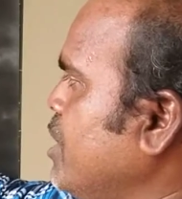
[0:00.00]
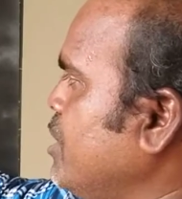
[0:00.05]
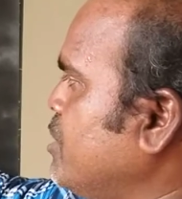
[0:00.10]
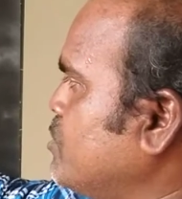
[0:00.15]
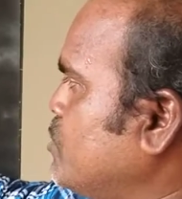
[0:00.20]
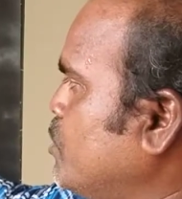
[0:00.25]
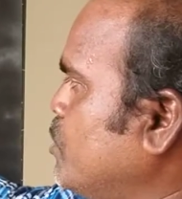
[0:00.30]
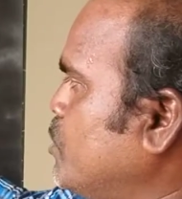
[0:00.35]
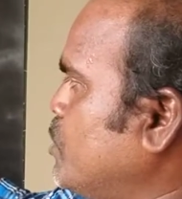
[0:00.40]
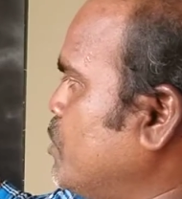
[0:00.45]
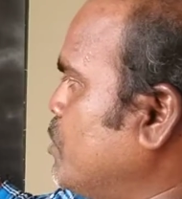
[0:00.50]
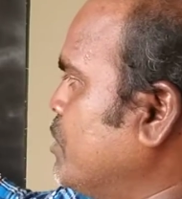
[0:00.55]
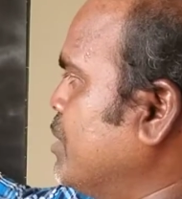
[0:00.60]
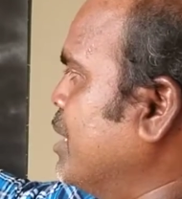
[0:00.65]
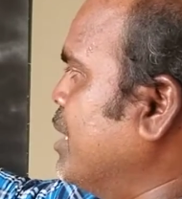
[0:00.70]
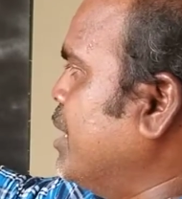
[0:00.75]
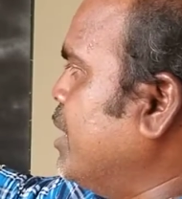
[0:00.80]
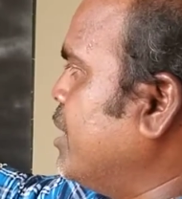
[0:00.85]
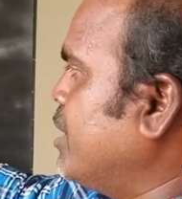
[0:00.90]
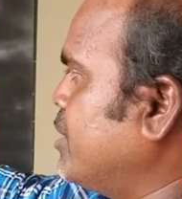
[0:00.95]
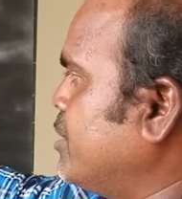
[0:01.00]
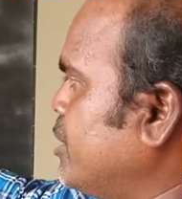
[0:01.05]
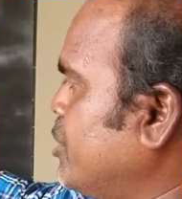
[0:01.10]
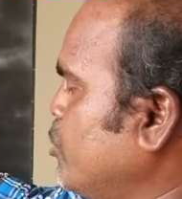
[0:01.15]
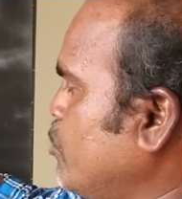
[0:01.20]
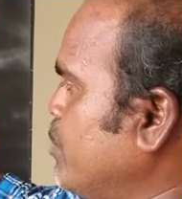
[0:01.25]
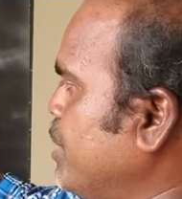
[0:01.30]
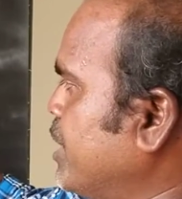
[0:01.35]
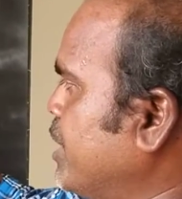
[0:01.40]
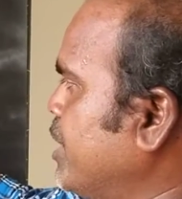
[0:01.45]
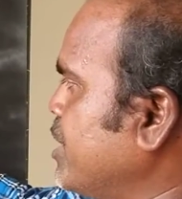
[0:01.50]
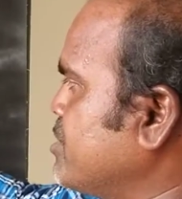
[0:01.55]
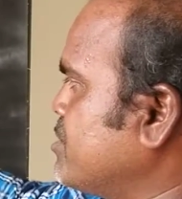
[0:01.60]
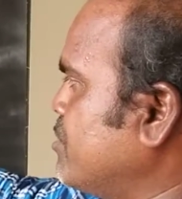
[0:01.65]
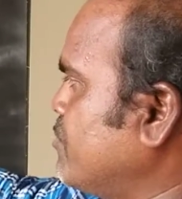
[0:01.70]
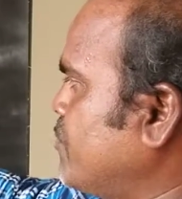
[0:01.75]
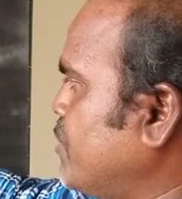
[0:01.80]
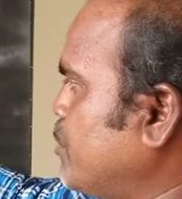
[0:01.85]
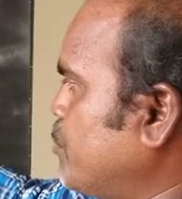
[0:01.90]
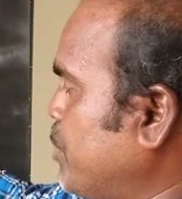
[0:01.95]
So that will be a
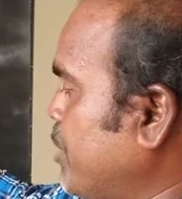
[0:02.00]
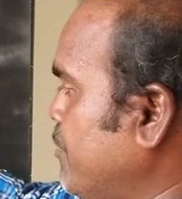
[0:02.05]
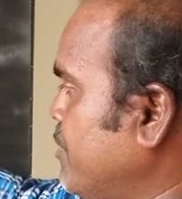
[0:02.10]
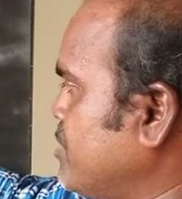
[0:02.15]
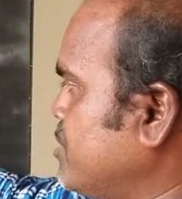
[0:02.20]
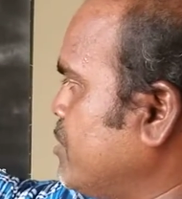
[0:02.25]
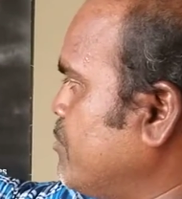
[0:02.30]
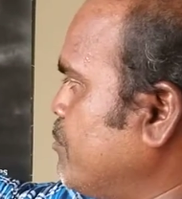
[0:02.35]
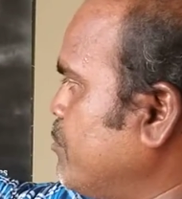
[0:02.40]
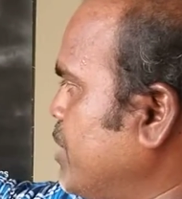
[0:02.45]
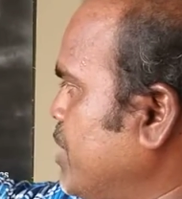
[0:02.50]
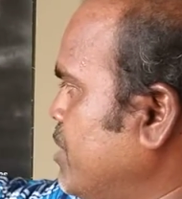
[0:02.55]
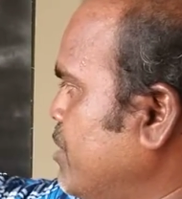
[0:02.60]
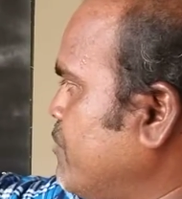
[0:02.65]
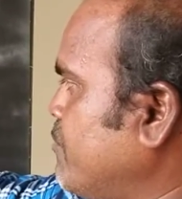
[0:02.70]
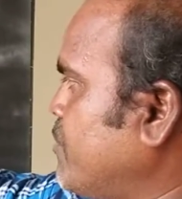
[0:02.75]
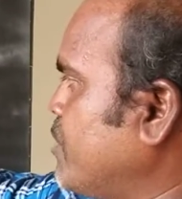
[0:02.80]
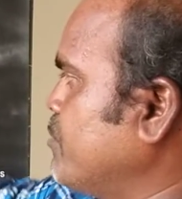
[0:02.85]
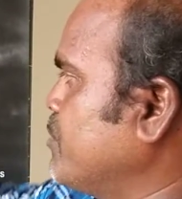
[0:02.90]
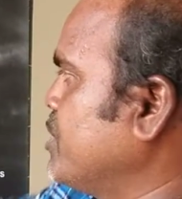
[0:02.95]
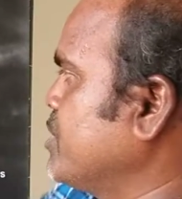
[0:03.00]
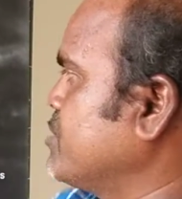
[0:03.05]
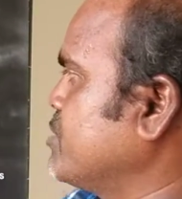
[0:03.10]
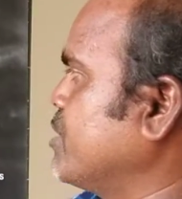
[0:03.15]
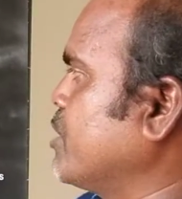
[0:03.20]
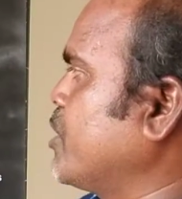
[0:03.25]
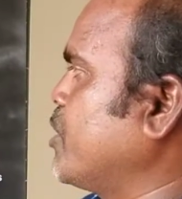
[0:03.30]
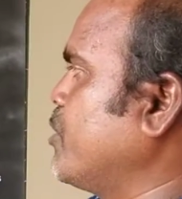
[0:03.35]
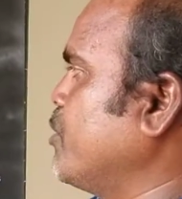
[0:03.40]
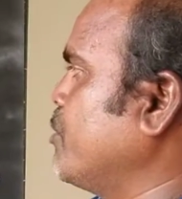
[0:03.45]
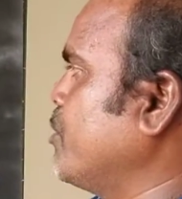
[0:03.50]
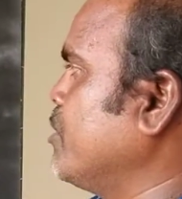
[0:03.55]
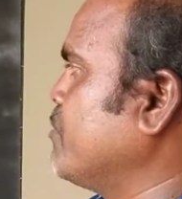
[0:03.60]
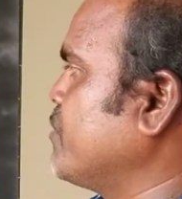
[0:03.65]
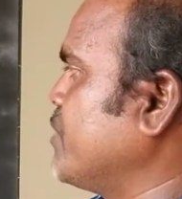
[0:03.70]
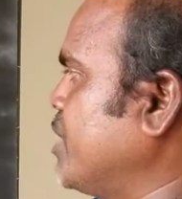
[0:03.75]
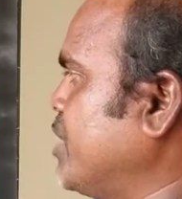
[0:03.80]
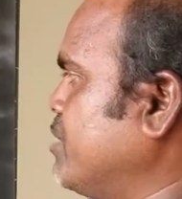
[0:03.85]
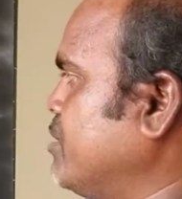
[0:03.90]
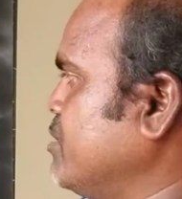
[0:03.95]
reduction for prevention better from cure
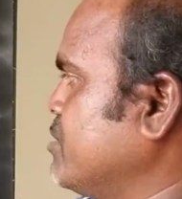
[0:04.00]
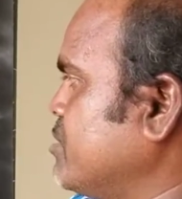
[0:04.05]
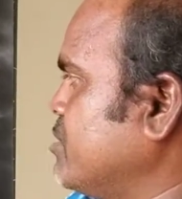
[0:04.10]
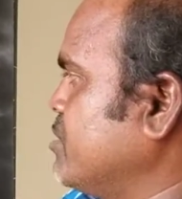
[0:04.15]
of in this